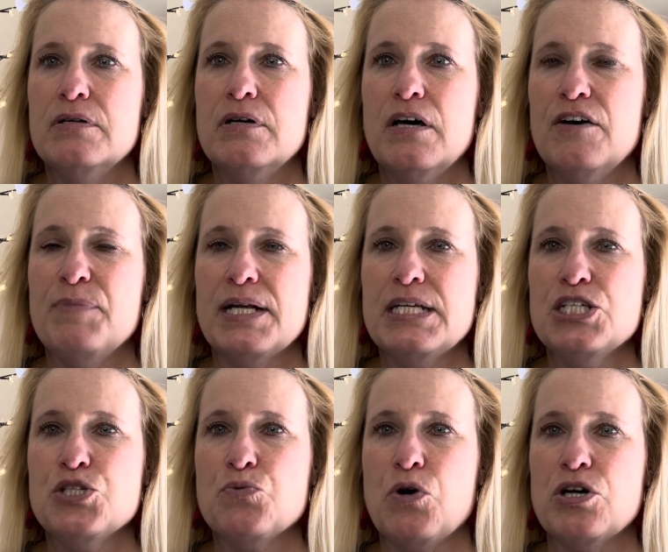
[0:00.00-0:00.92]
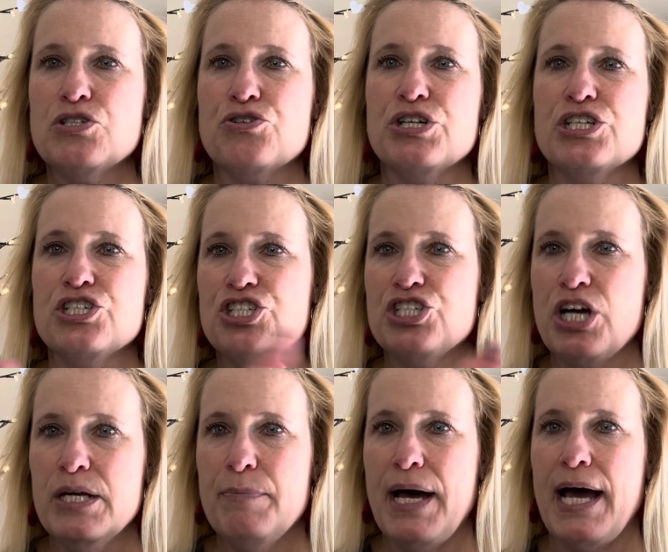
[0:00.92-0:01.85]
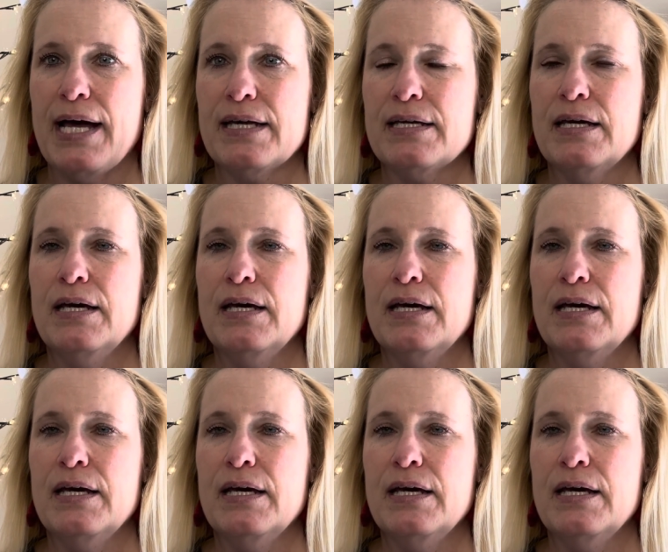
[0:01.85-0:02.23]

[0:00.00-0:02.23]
of my dishwasher and shut it back,